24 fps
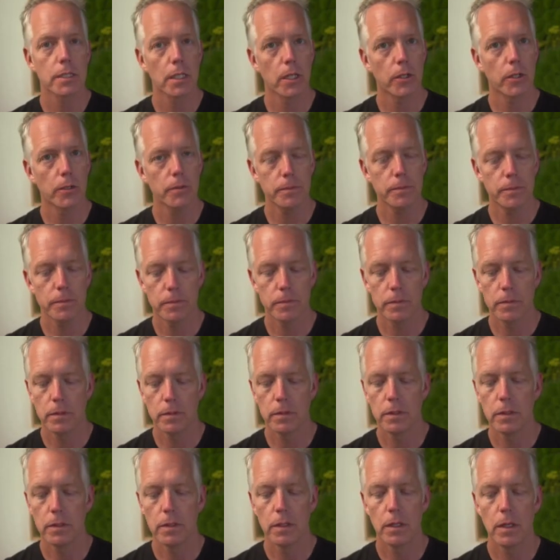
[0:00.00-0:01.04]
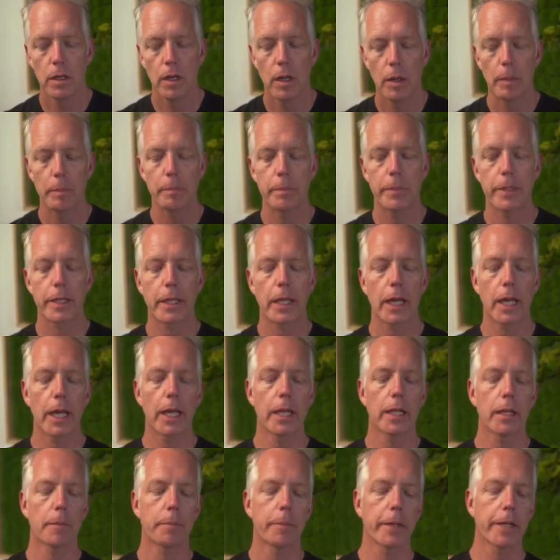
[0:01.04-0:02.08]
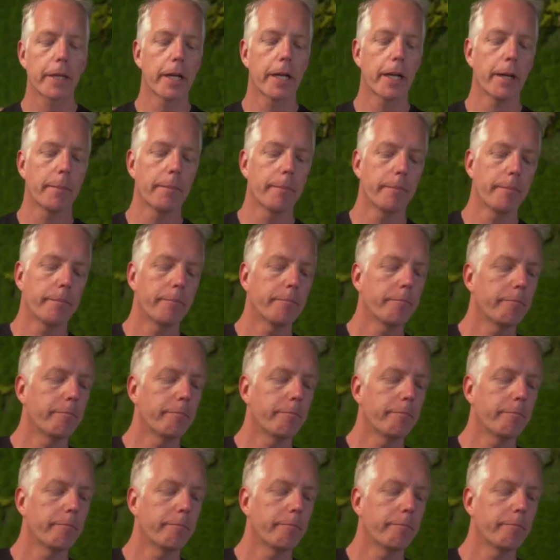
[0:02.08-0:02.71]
Slow. Begin to pick it up.